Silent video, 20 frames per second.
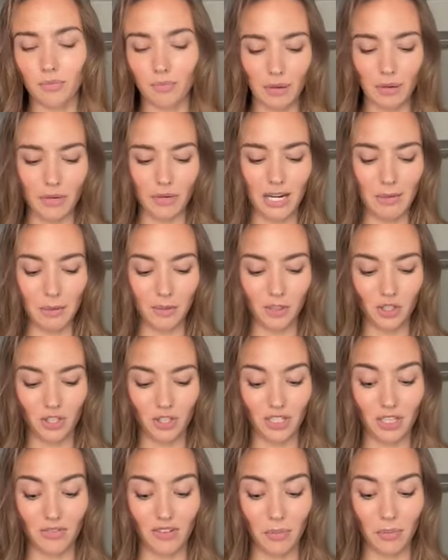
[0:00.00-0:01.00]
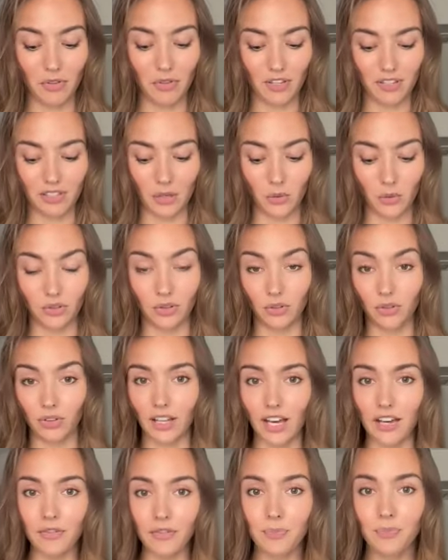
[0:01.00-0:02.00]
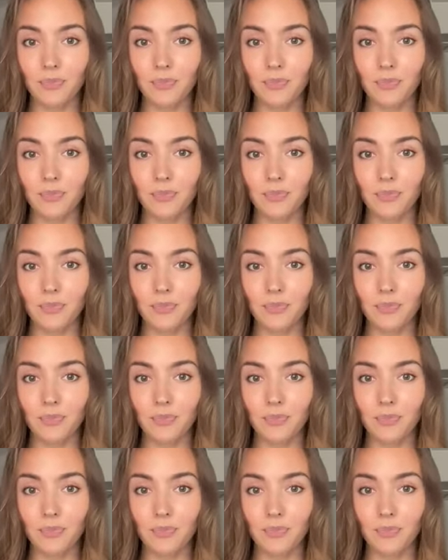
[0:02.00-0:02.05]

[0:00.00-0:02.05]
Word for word: many people just give up on things that I want to do in life